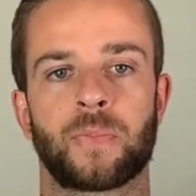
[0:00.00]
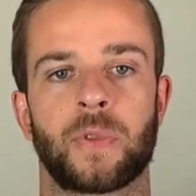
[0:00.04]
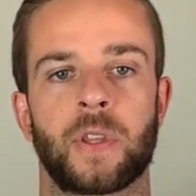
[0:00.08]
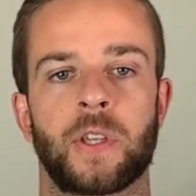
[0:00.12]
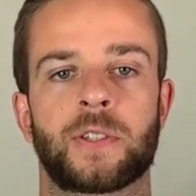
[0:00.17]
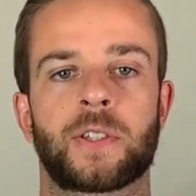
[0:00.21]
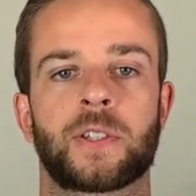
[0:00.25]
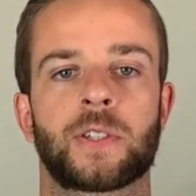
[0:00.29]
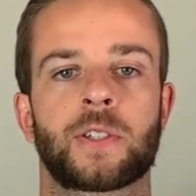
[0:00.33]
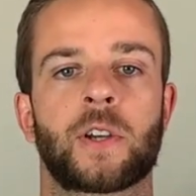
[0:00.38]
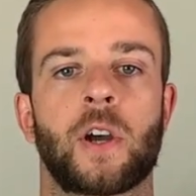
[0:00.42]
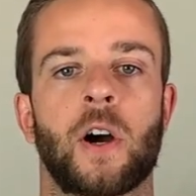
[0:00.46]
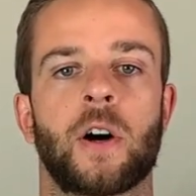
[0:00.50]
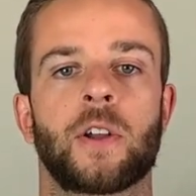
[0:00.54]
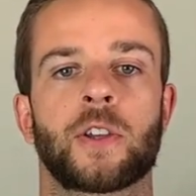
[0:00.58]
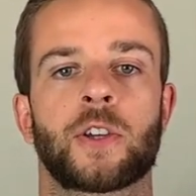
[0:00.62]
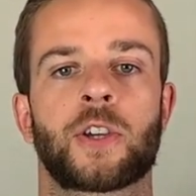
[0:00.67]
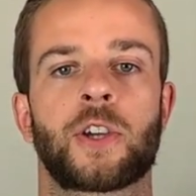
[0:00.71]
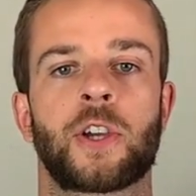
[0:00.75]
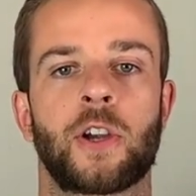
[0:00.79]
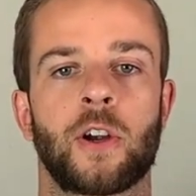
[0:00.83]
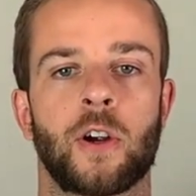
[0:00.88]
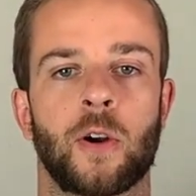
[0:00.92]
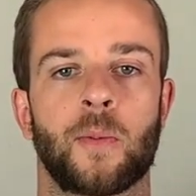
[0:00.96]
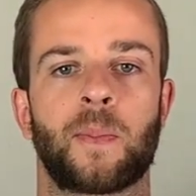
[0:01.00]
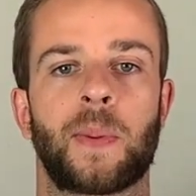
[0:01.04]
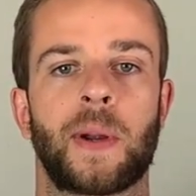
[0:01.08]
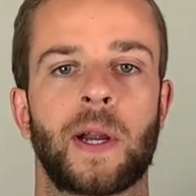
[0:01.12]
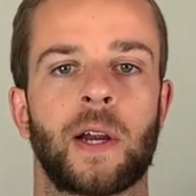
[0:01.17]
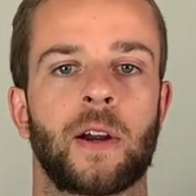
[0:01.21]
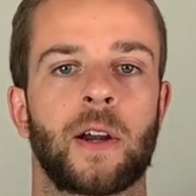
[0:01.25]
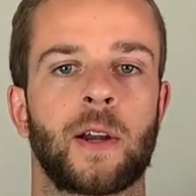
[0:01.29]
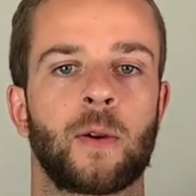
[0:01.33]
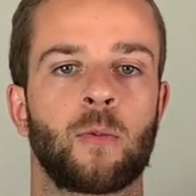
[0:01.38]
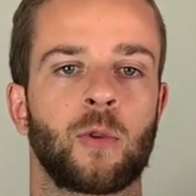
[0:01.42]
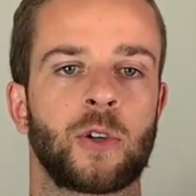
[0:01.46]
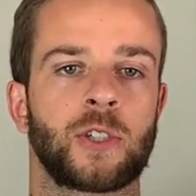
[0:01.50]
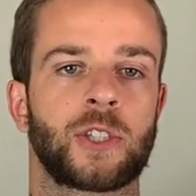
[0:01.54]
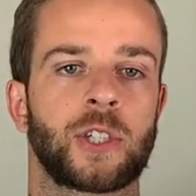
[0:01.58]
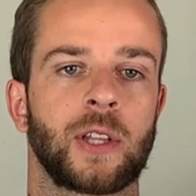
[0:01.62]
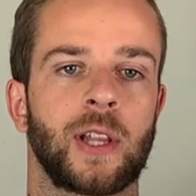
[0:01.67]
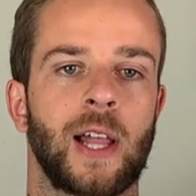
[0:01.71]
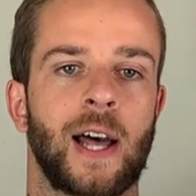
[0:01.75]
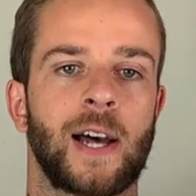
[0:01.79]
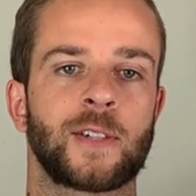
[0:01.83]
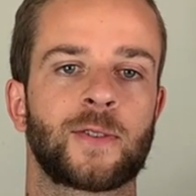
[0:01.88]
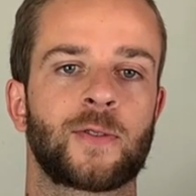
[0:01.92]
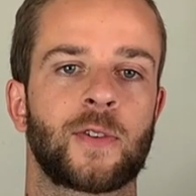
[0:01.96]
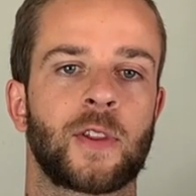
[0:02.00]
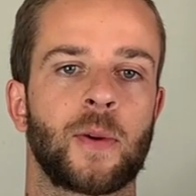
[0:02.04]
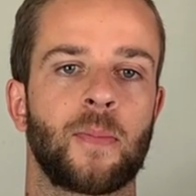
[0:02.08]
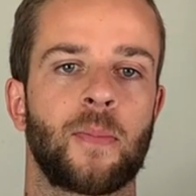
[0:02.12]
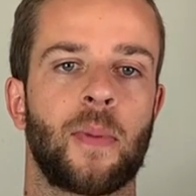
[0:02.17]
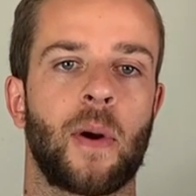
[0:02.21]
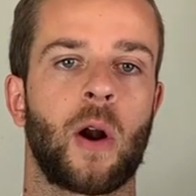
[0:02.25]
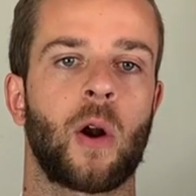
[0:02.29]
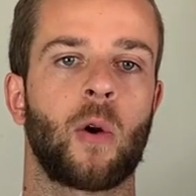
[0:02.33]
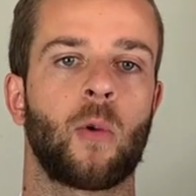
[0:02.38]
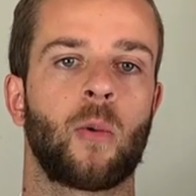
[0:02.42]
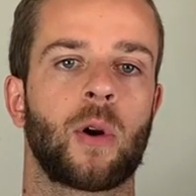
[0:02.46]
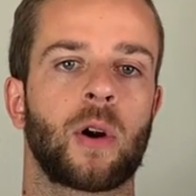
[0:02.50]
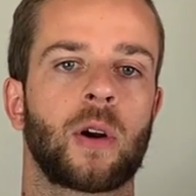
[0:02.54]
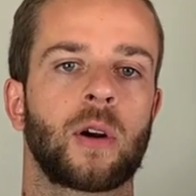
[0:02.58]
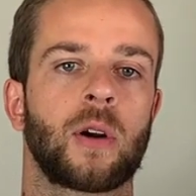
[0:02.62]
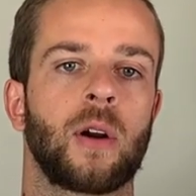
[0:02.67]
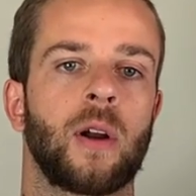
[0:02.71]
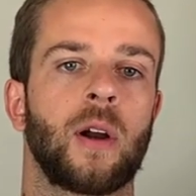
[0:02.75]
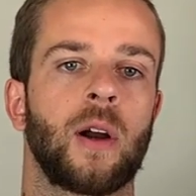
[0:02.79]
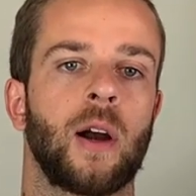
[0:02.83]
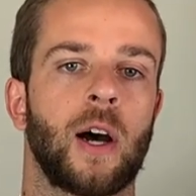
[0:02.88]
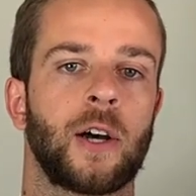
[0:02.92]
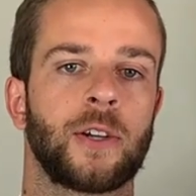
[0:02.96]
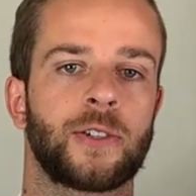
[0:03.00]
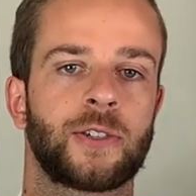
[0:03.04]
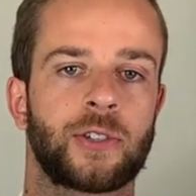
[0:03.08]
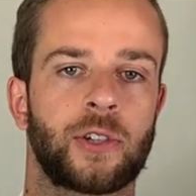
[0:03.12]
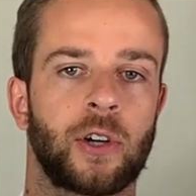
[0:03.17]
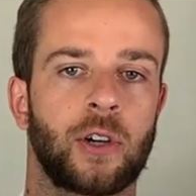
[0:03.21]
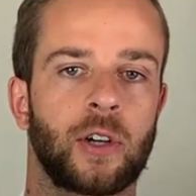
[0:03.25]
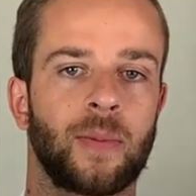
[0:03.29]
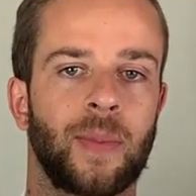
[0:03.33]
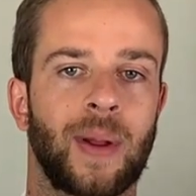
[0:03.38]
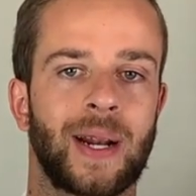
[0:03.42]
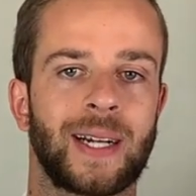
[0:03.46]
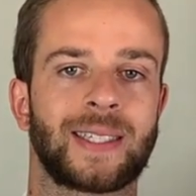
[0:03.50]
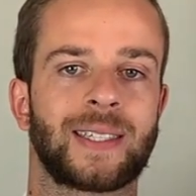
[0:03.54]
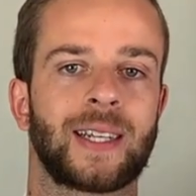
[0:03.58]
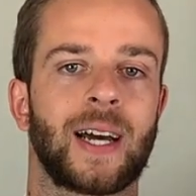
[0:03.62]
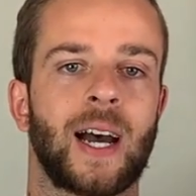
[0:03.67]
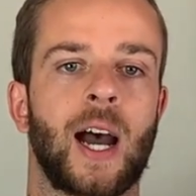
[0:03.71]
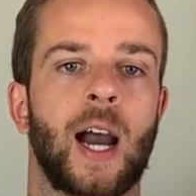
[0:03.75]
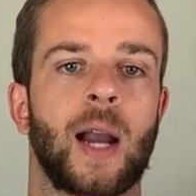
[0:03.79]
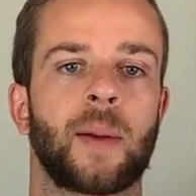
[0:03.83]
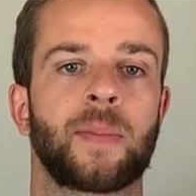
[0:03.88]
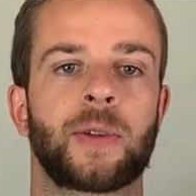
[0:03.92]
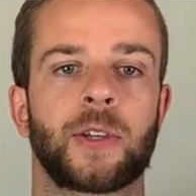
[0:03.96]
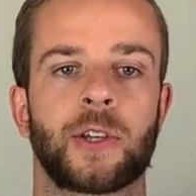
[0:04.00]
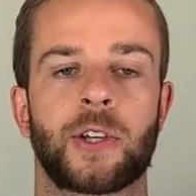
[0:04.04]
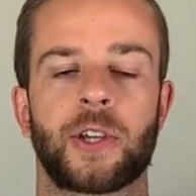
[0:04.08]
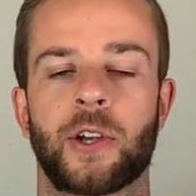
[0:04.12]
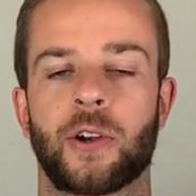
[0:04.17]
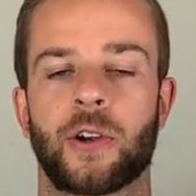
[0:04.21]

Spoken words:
This is called a cure period, which allows for the borrower a certain amount of time to cure